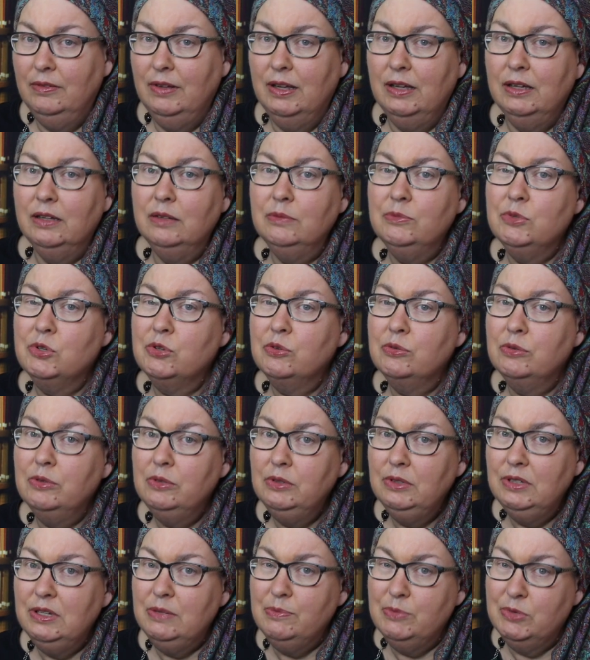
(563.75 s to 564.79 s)
I'm
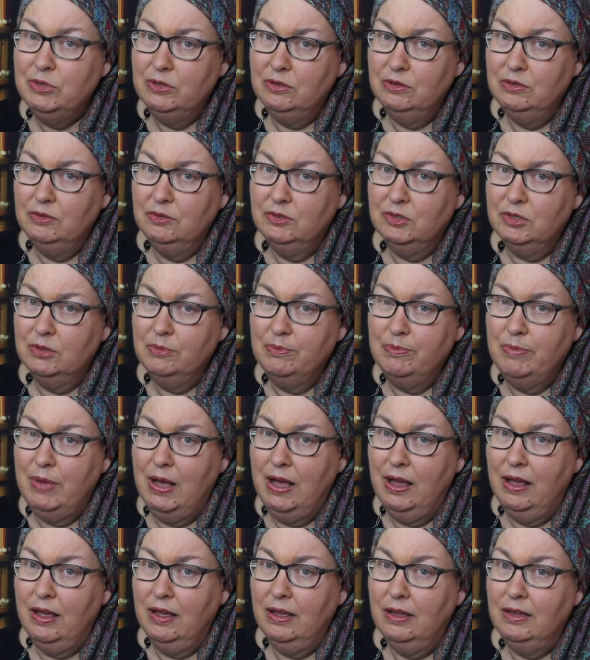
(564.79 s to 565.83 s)
truly moved
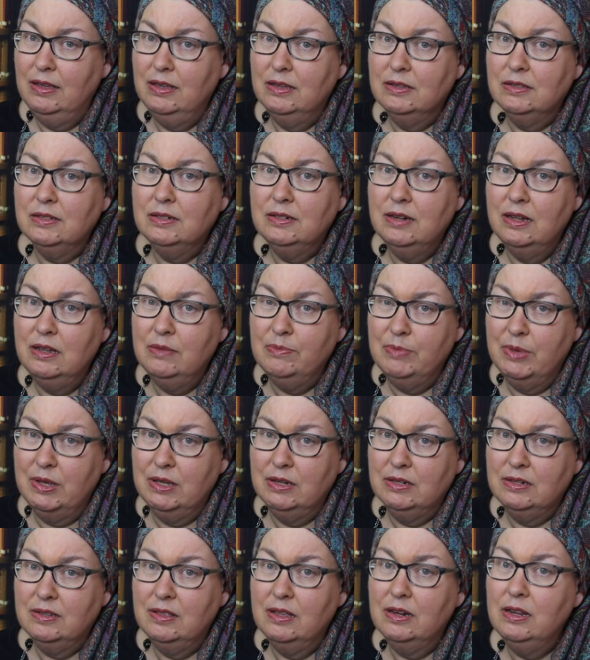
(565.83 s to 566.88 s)
by his
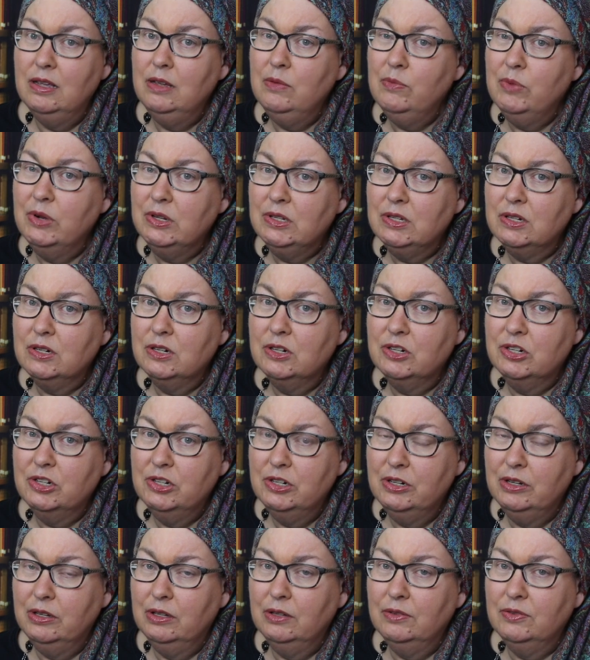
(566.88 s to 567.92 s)
statement that he wants to
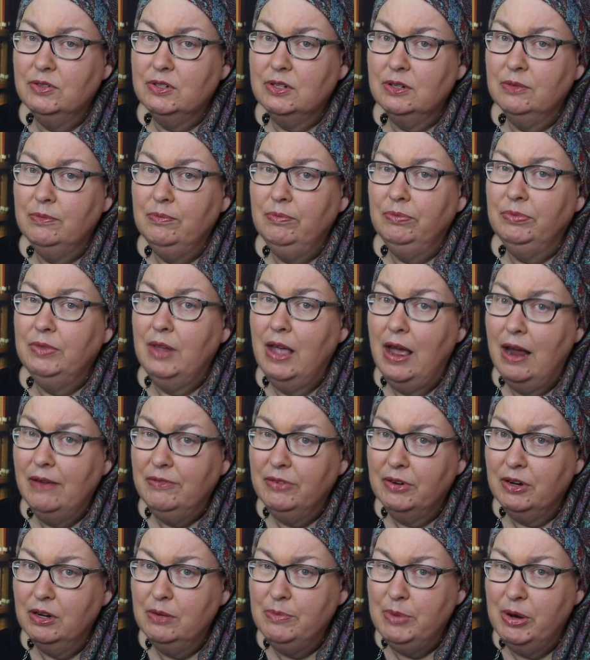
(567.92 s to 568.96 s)
shift
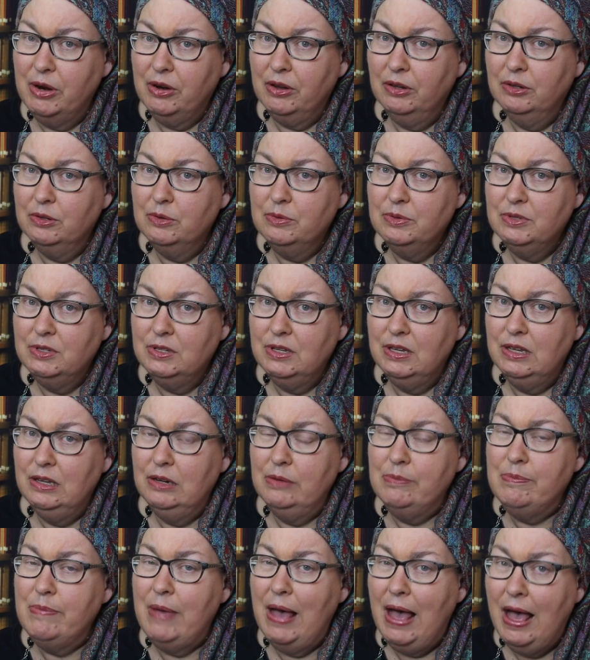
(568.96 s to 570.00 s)
African-American cuisine
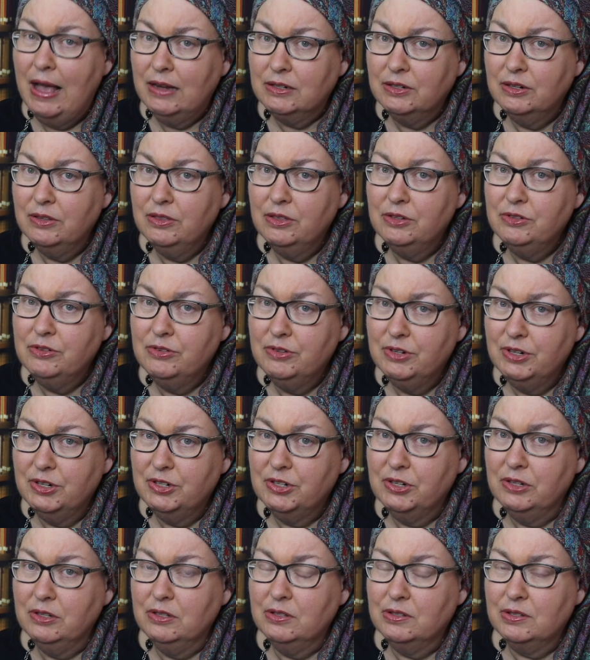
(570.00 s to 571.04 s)
back to the
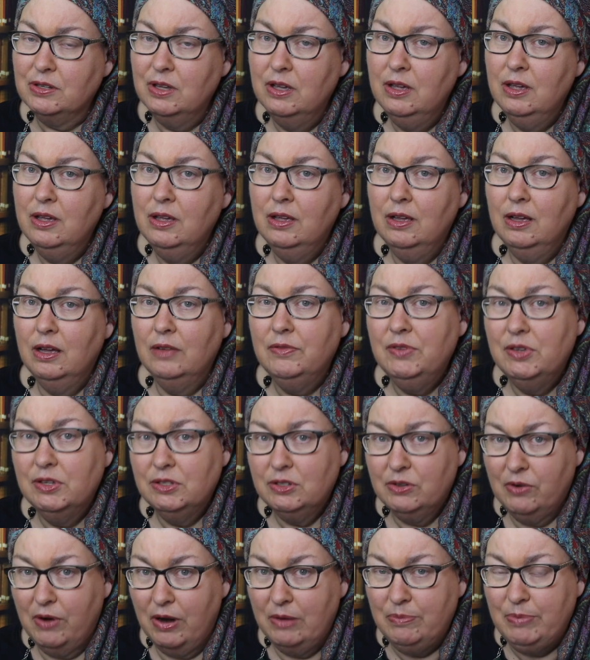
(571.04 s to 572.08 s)
traditions of his
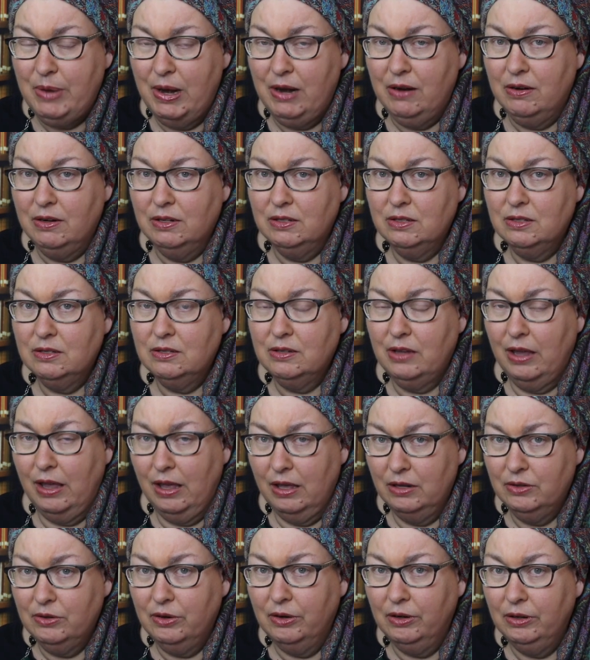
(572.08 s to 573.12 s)
grandparents
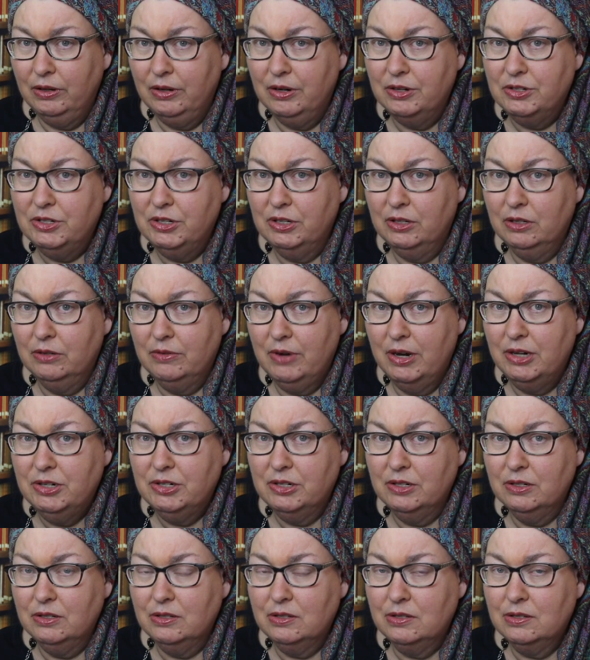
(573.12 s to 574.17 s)
and earlier
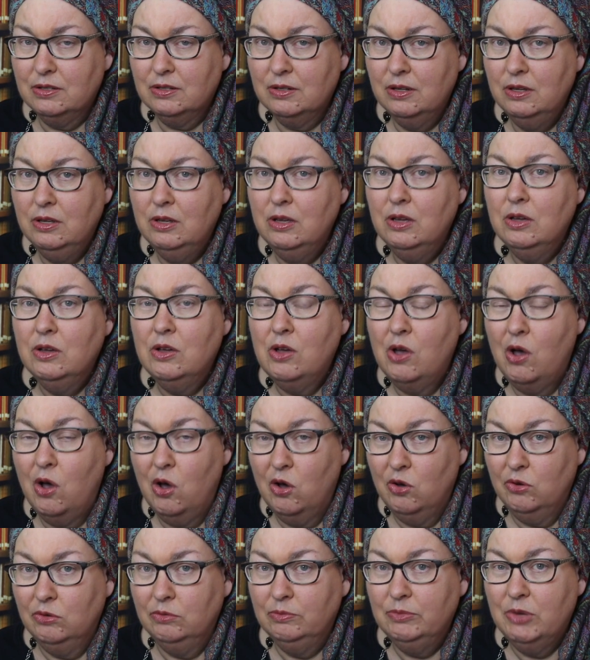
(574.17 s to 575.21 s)
generations,
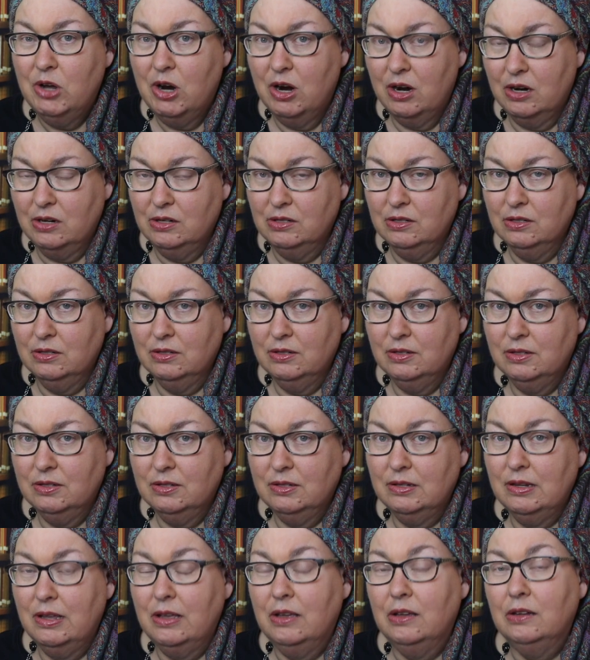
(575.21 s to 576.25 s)
home
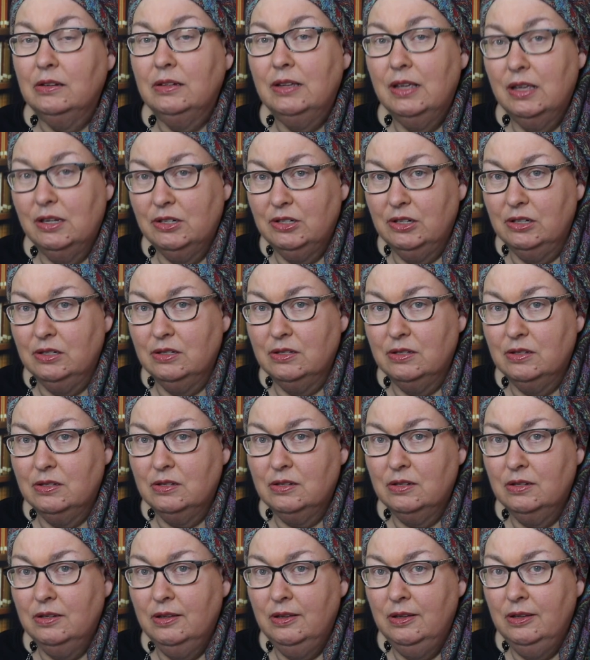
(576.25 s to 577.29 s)
gardens and
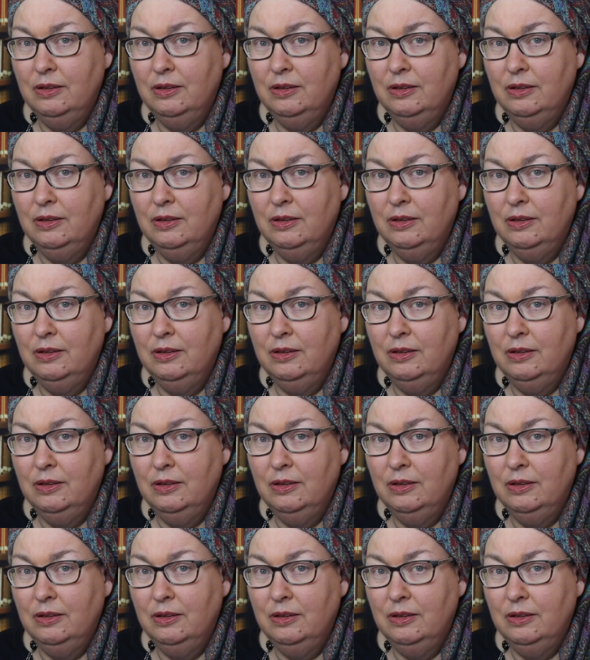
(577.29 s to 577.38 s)
kitchens.